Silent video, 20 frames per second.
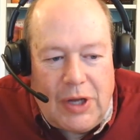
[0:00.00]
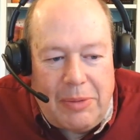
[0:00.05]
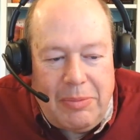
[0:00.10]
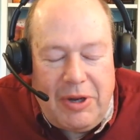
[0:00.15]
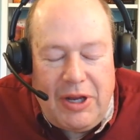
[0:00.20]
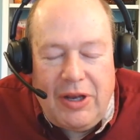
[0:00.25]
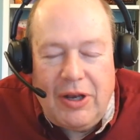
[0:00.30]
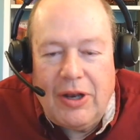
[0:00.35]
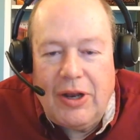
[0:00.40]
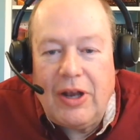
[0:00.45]
I
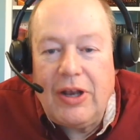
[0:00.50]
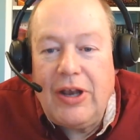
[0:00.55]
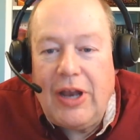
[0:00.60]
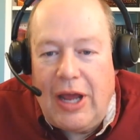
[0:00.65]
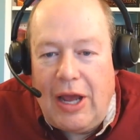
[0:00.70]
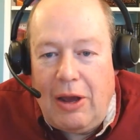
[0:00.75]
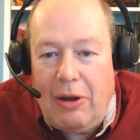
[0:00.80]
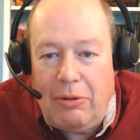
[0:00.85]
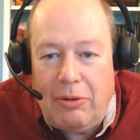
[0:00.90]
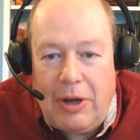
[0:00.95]
mean,
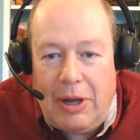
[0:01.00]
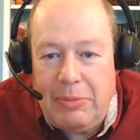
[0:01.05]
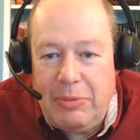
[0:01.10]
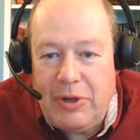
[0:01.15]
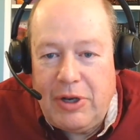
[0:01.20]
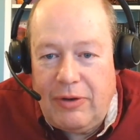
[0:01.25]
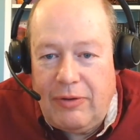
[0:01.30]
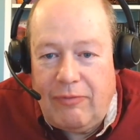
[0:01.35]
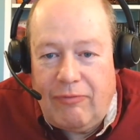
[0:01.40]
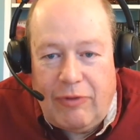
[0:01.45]
now I'm
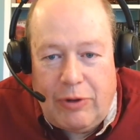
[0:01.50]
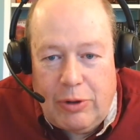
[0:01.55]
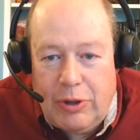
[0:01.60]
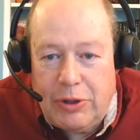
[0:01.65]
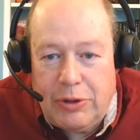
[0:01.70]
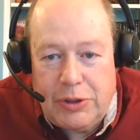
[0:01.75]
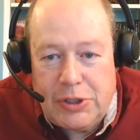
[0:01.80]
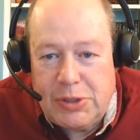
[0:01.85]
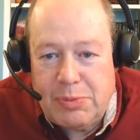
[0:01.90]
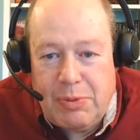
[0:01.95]
in a very
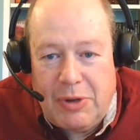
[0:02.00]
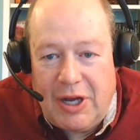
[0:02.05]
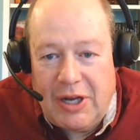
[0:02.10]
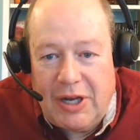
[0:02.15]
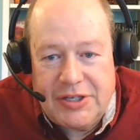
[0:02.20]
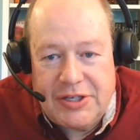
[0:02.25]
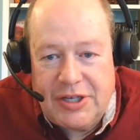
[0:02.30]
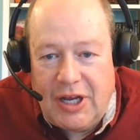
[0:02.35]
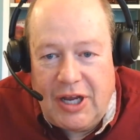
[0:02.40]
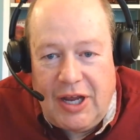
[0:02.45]
good spot
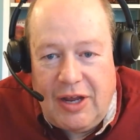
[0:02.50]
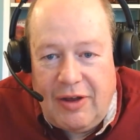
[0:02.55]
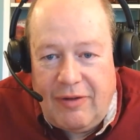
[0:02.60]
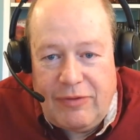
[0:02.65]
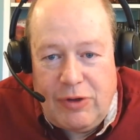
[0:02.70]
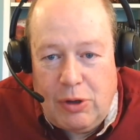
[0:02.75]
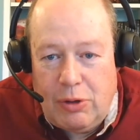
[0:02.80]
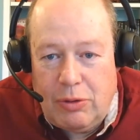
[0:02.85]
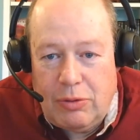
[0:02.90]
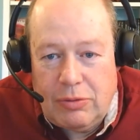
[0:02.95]
because I have,
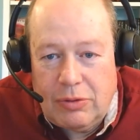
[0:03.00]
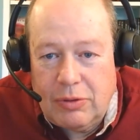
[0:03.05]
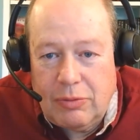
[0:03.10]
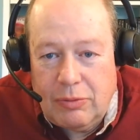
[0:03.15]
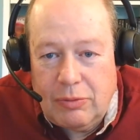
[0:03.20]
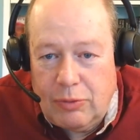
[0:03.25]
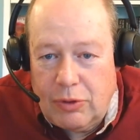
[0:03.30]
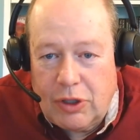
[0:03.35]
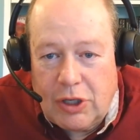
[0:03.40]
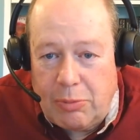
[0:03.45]
a
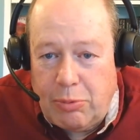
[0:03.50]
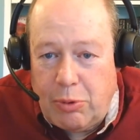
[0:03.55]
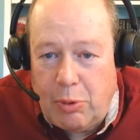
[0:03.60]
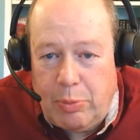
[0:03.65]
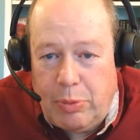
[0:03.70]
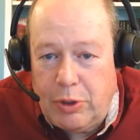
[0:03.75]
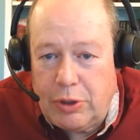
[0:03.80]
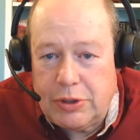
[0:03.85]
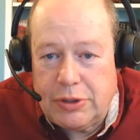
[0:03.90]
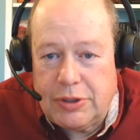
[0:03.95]
couple
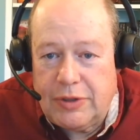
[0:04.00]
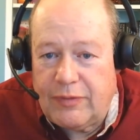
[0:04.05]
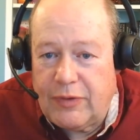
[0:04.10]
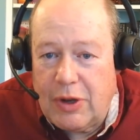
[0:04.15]
books have